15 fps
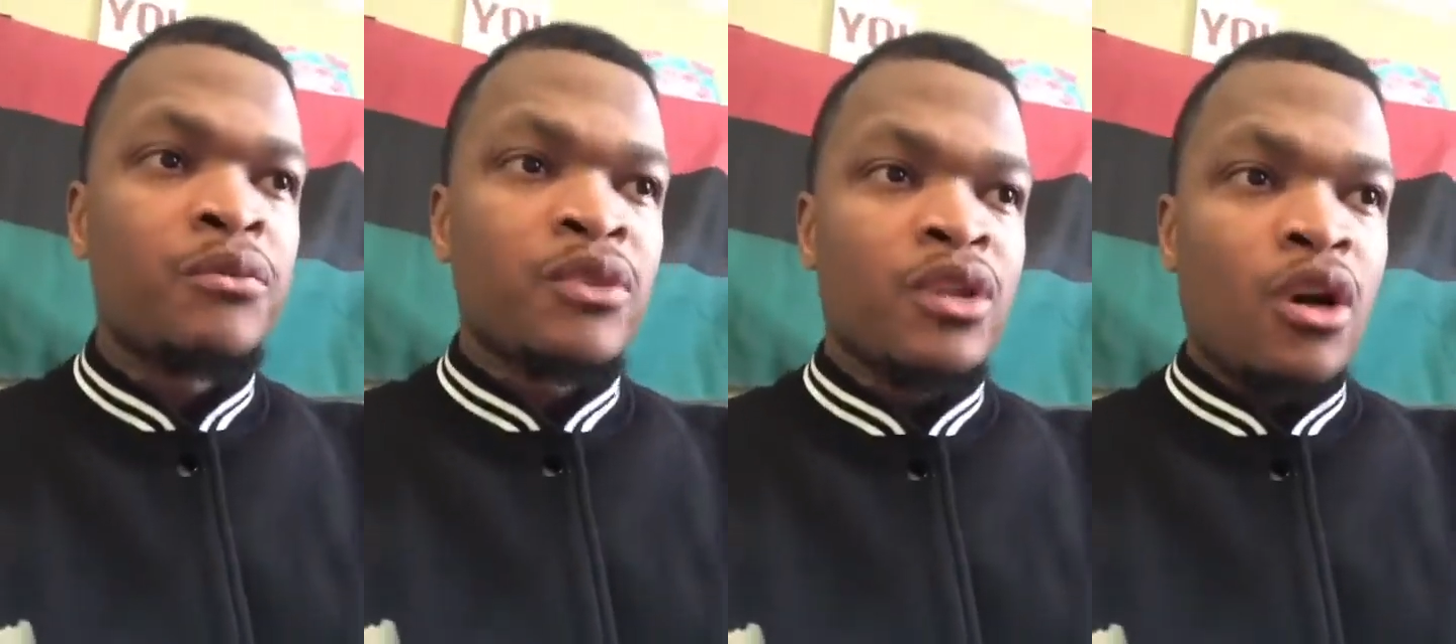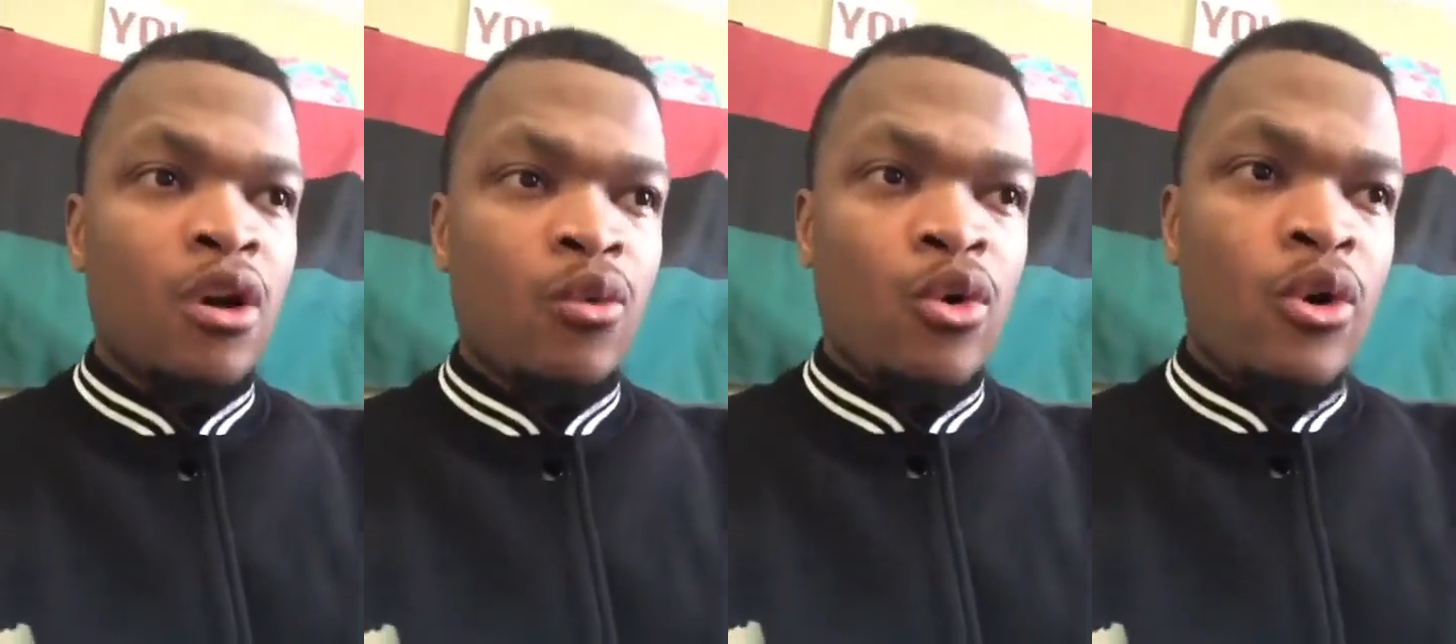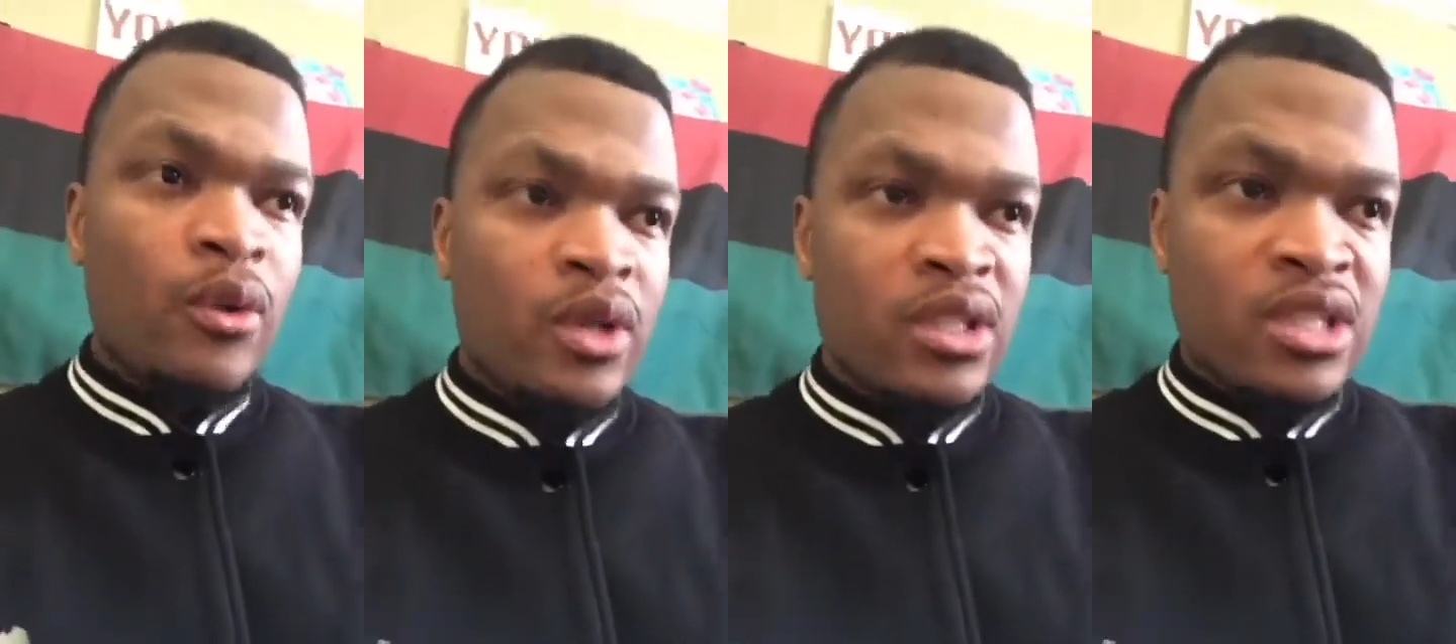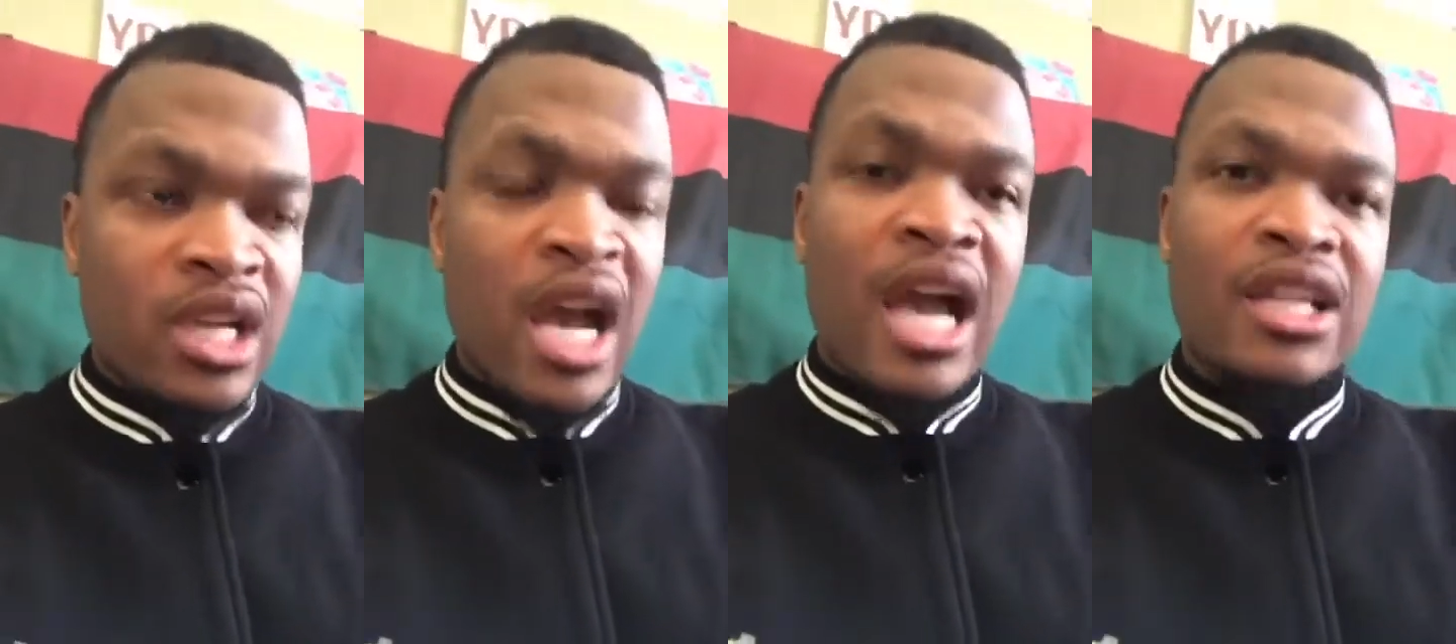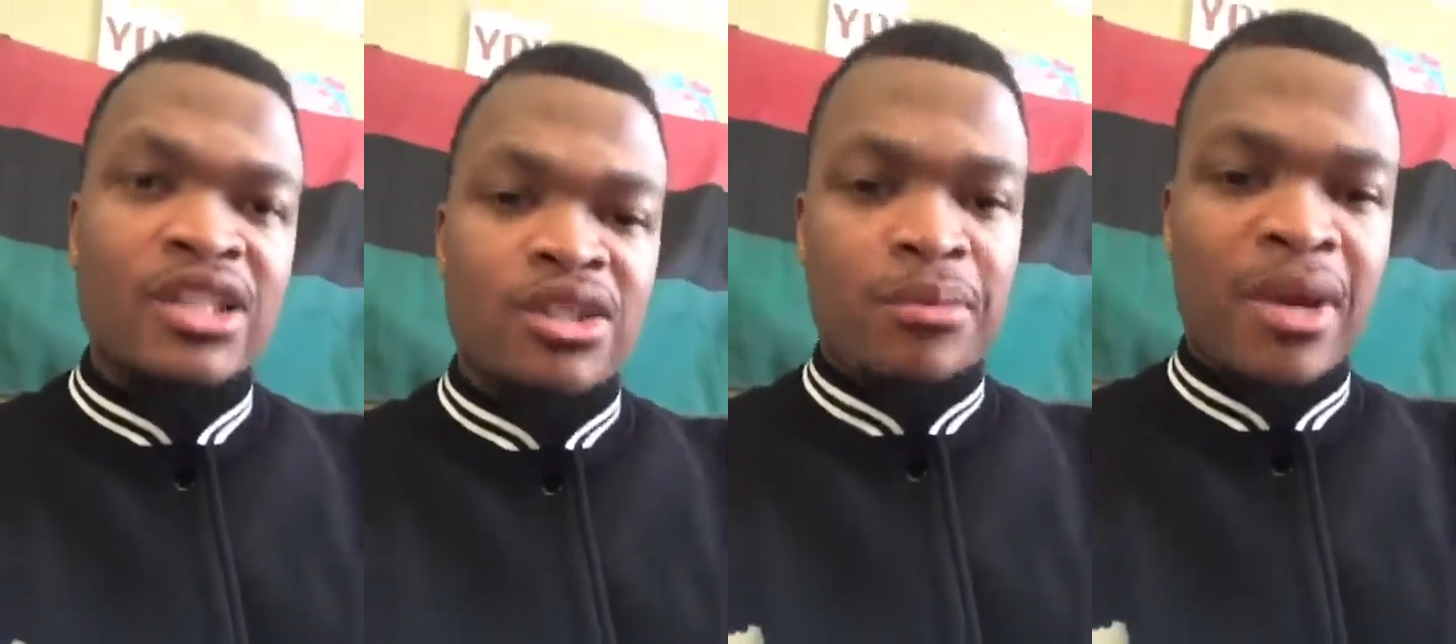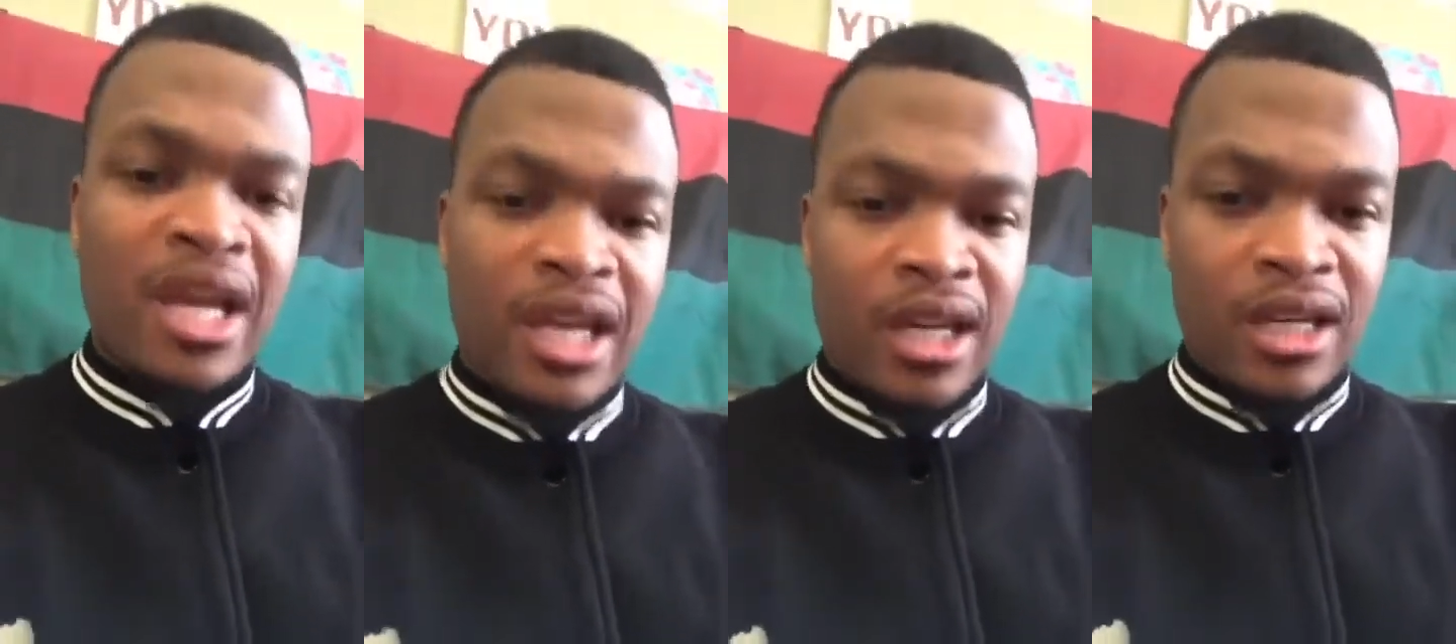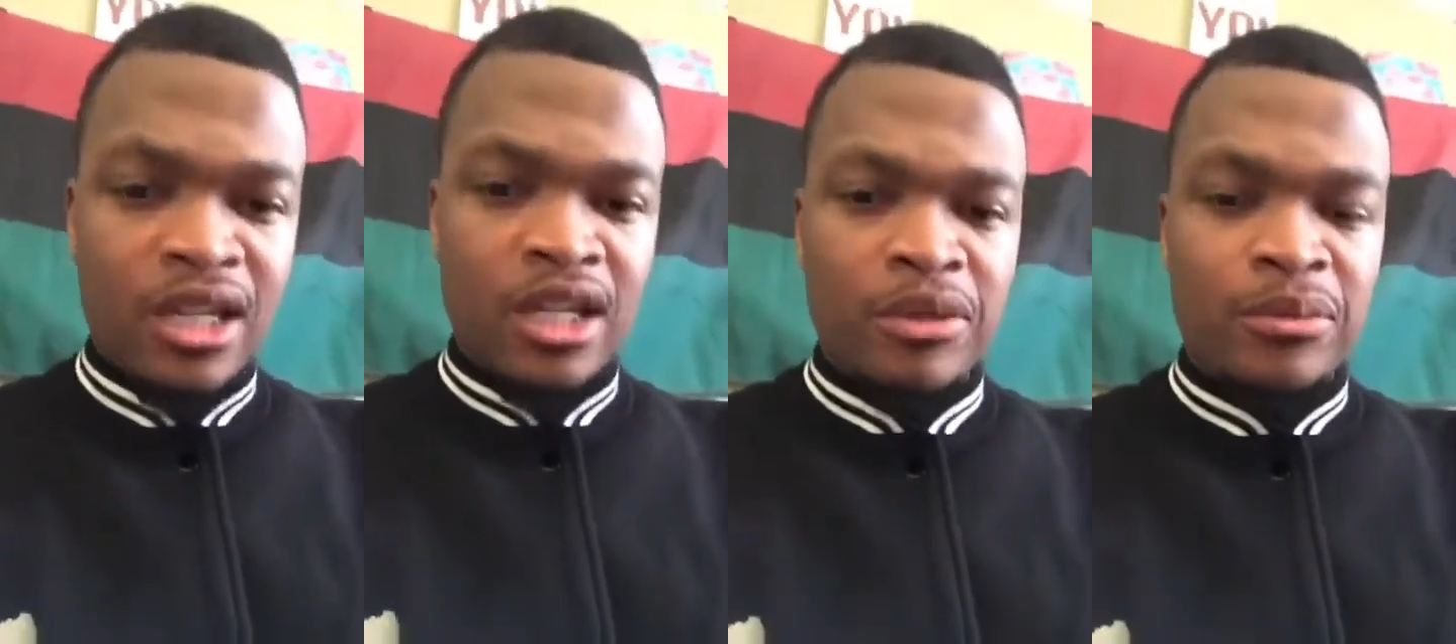a warrior's guide to manhood,